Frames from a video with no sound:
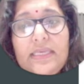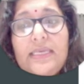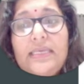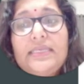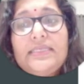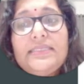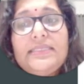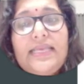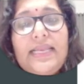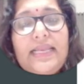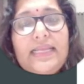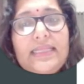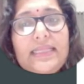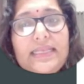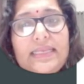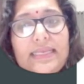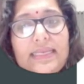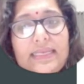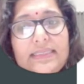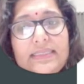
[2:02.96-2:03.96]
select
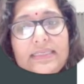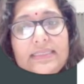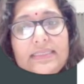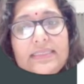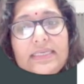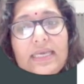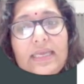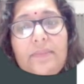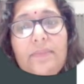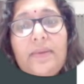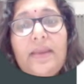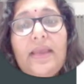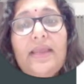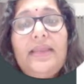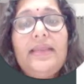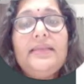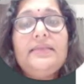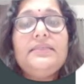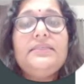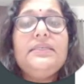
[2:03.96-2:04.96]
the data type and
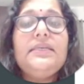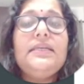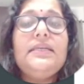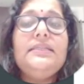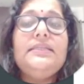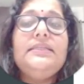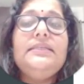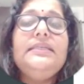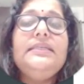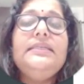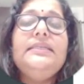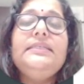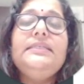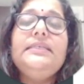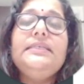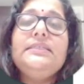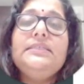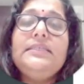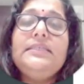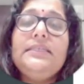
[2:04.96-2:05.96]
enter other
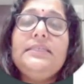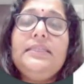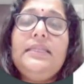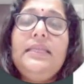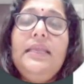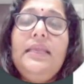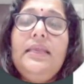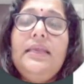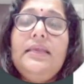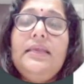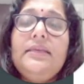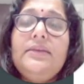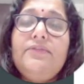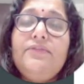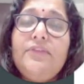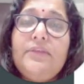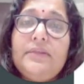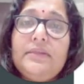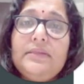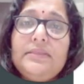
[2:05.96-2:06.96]
details in the
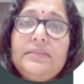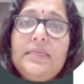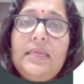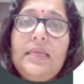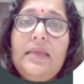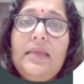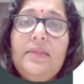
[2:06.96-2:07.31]
fields.